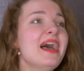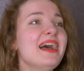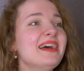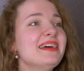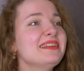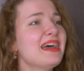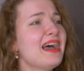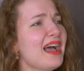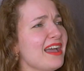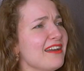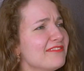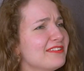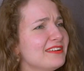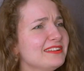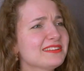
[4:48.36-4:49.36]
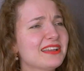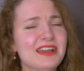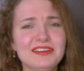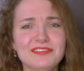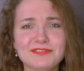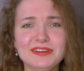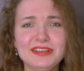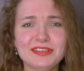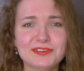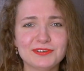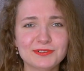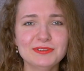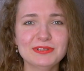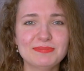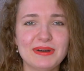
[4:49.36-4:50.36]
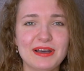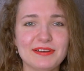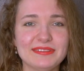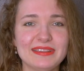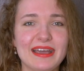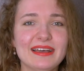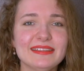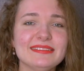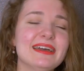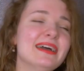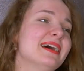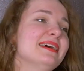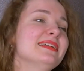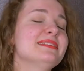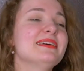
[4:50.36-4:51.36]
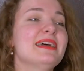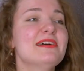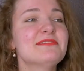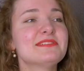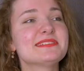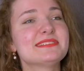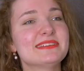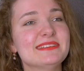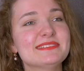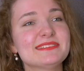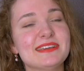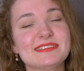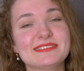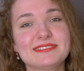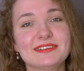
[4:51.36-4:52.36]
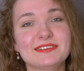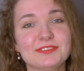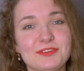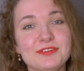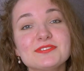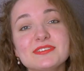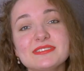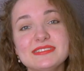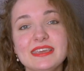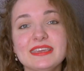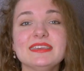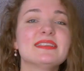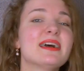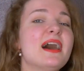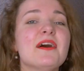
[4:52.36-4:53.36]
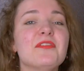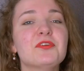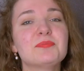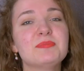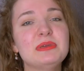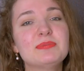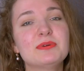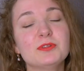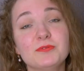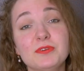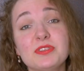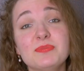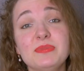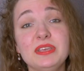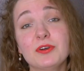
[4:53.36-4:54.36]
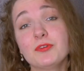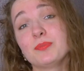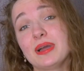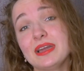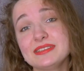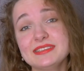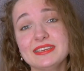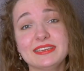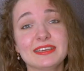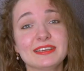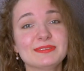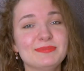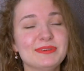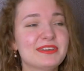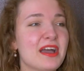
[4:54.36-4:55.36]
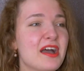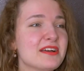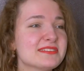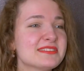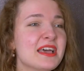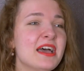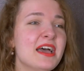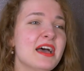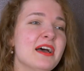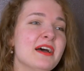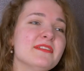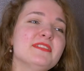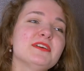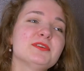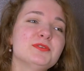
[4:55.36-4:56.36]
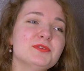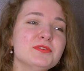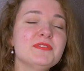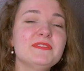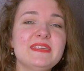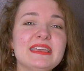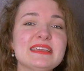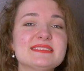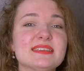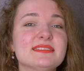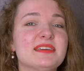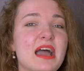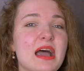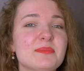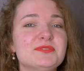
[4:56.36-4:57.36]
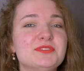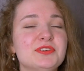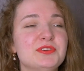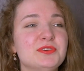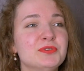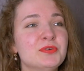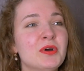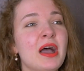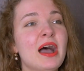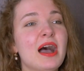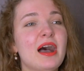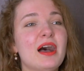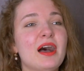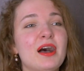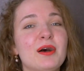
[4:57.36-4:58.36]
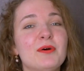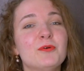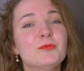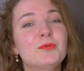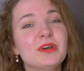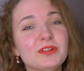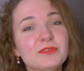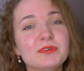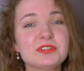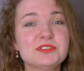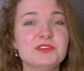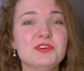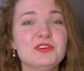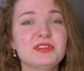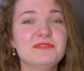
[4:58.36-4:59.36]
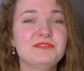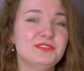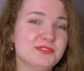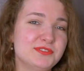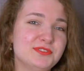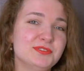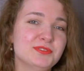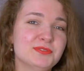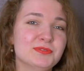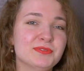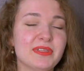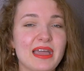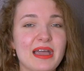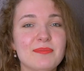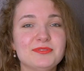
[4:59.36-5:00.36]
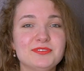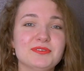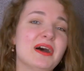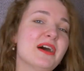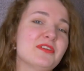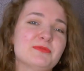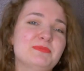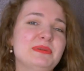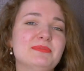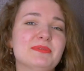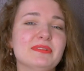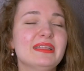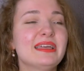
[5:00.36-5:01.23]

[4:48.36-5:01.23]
And I felt kind of really cool about that, and ever since I started also taking other people with me on my ticket, because the good things that come to you will return if you do them to other people.